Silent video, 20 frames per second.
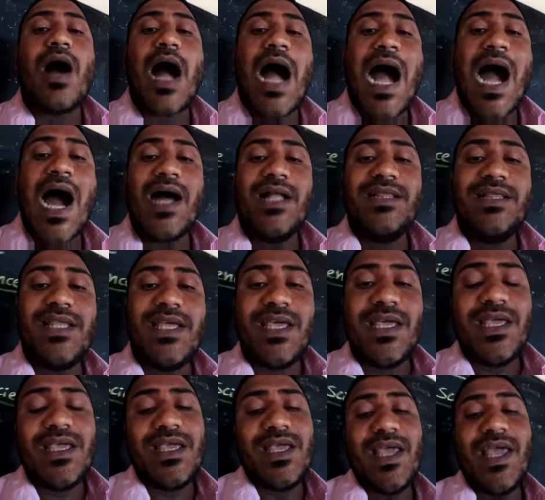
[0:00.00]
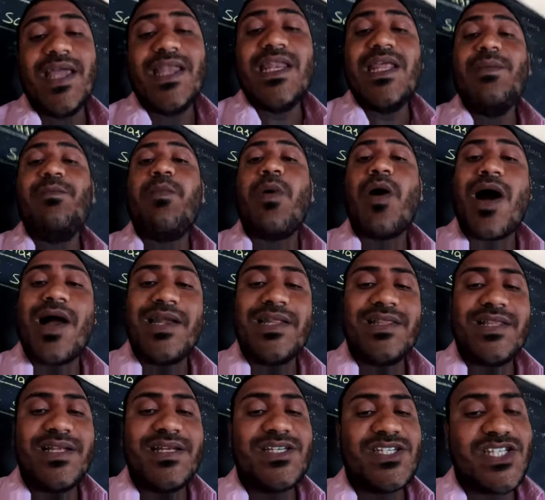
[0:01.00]
on the any
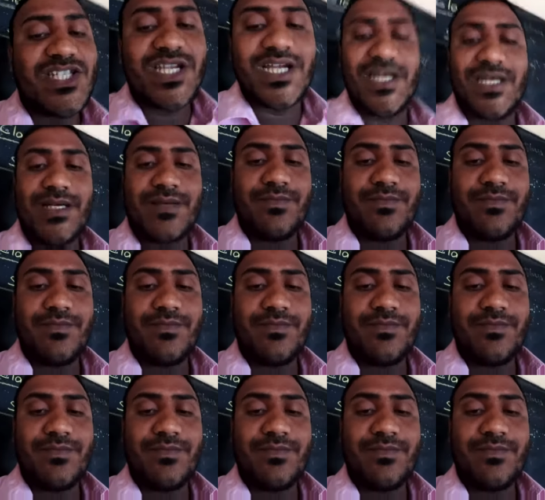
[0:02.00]
polythene sheet.